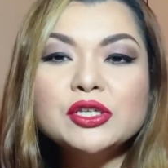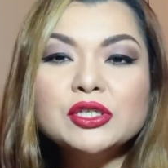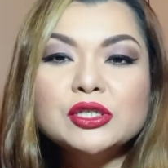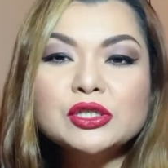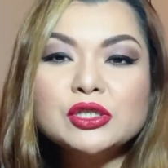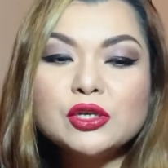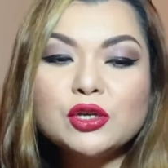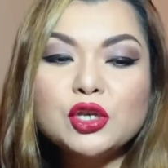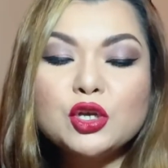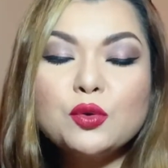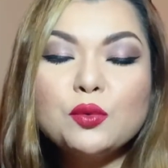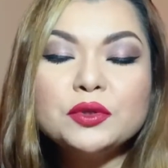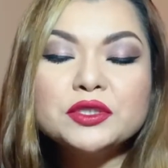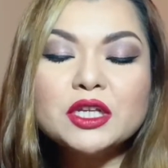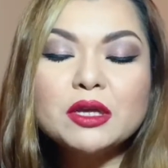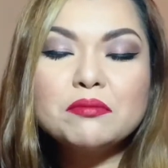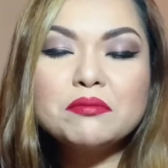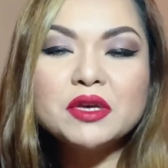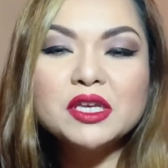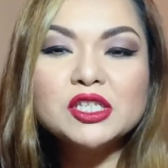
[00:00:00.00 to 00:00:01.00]
so you will
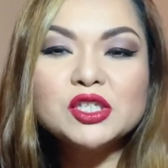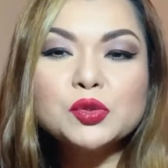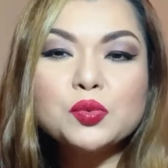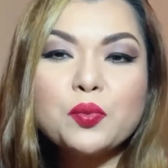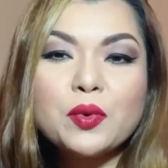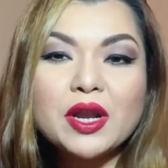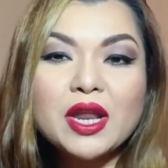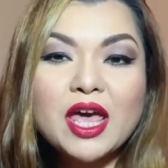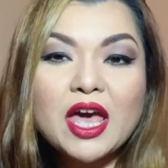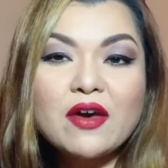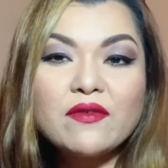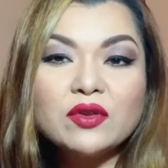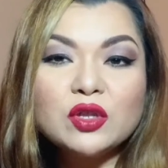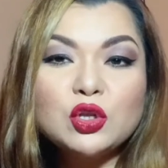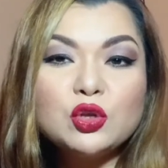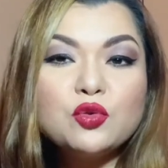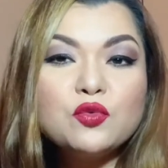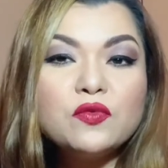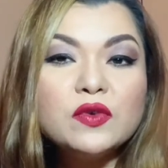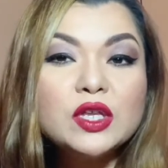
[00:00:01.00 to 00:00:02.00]
not miss when I have a
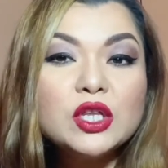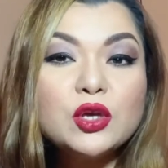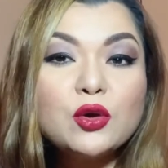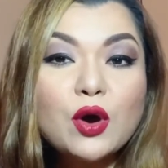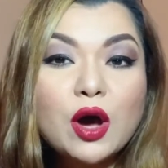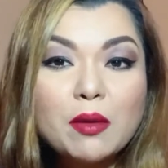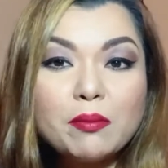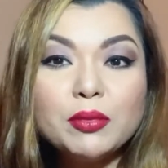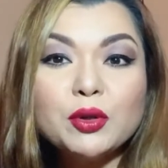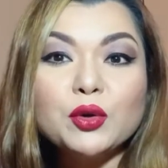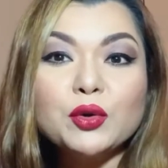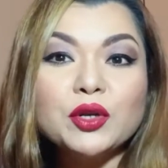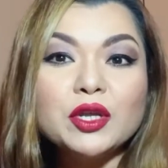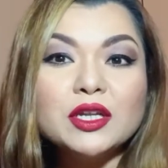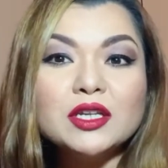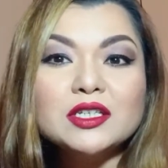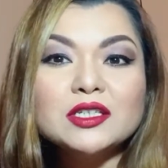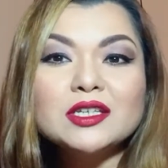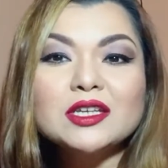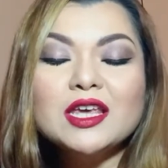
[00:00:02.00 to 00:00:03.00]
new video
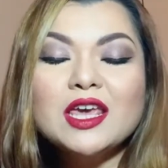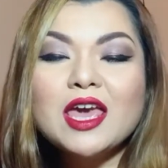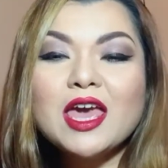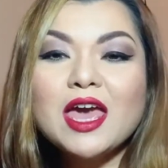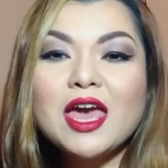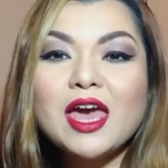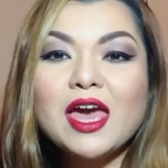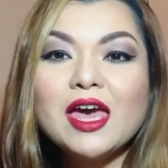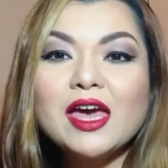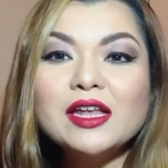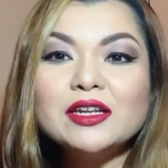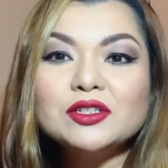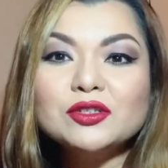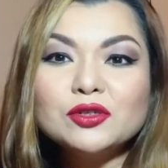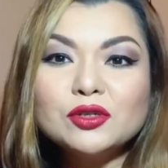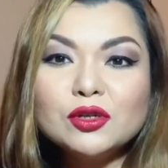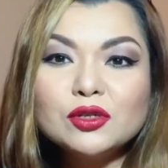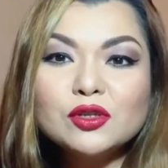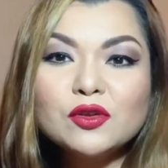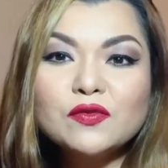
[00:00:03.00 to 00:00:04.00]
uploaded. And to
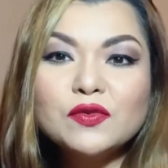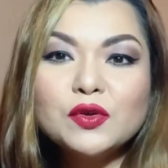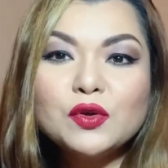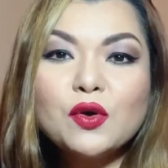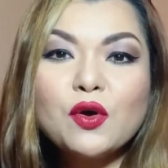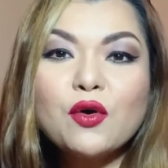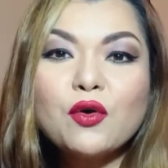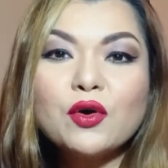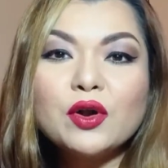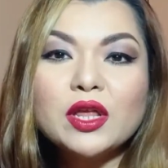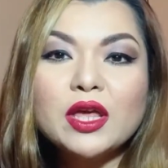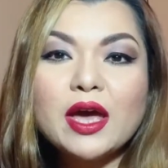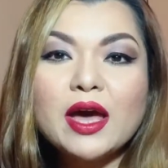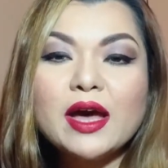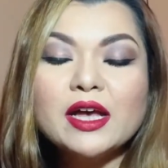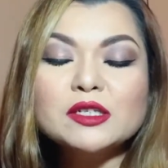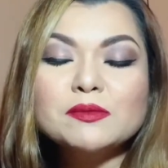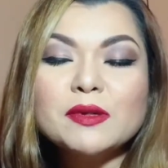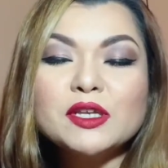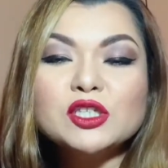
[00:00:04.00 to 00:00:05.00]
those of you already
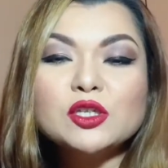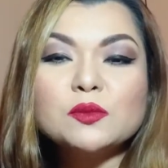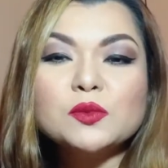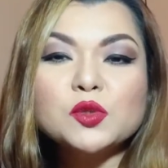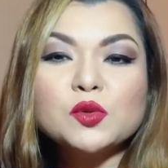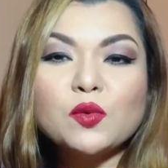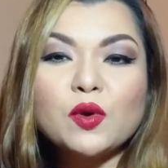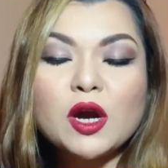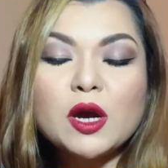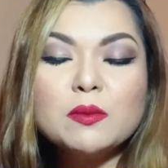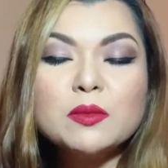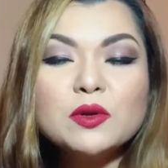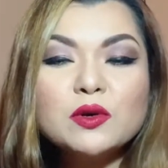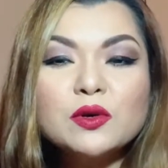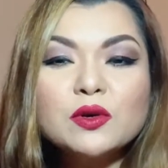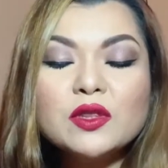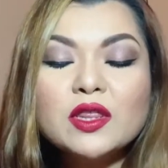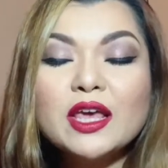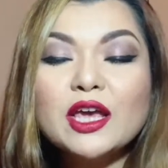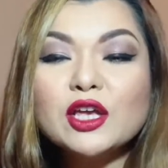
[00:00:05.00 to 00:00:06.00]
as my
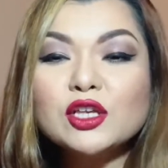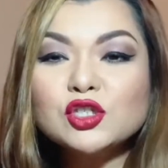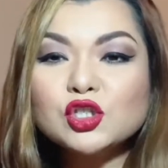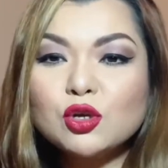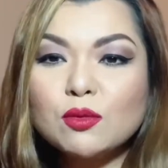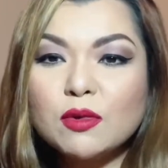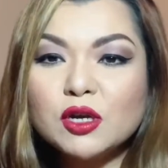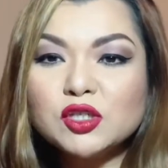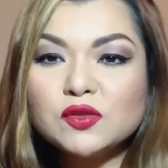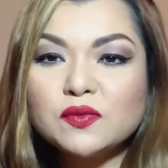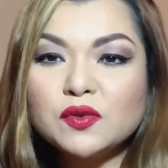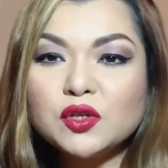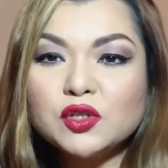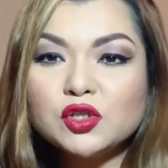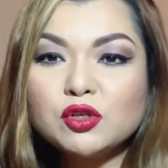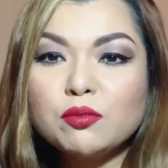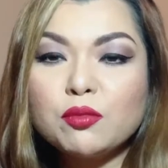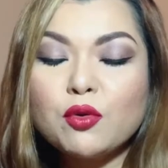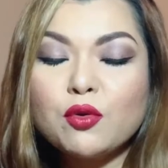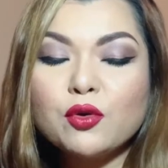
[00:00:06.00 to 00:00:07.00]
subscriber, thank you so much for your
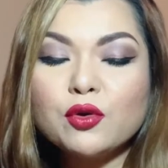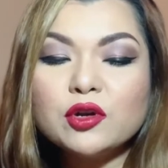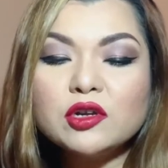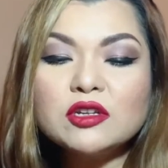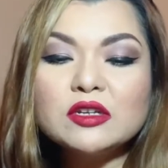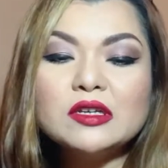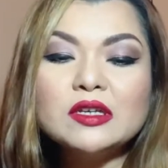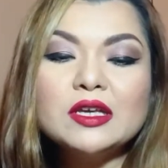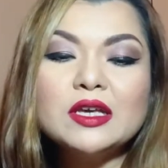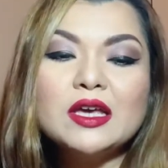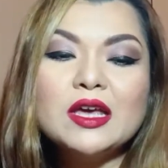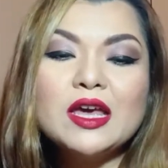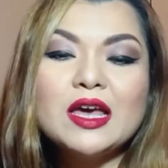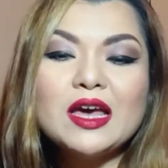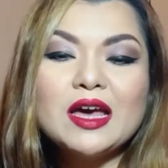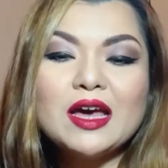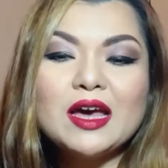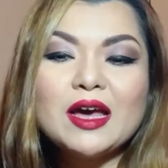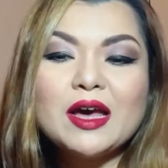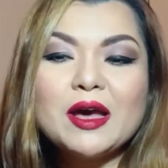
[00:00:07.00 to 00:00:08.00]
support.
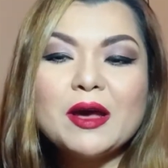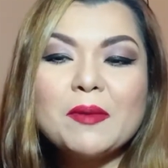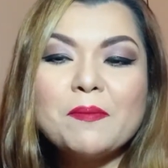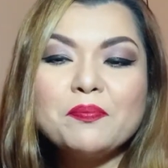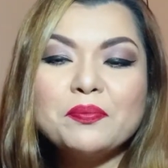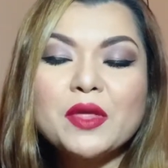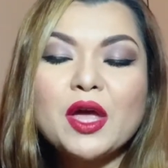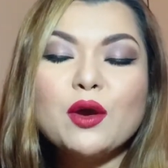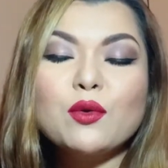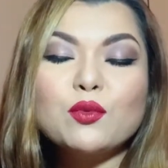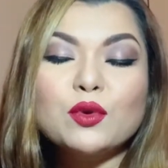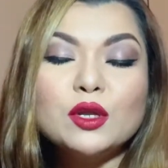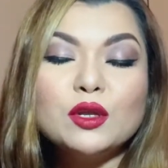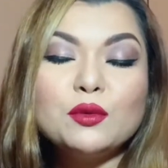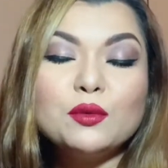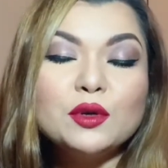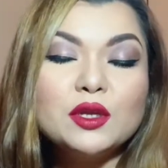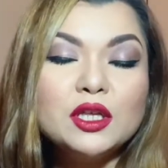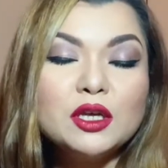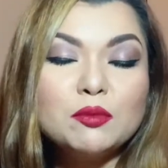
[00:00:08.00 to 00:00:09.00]
I
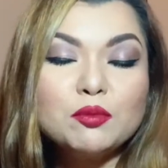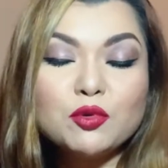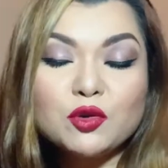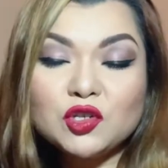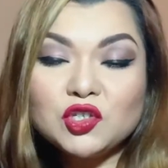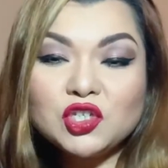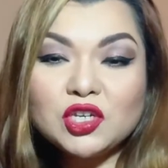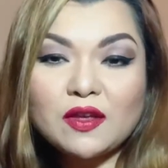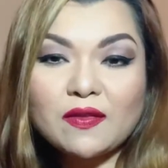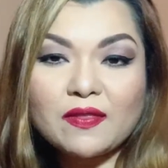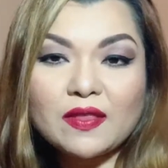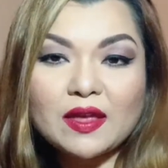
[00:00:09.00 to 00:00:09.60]
really appreciate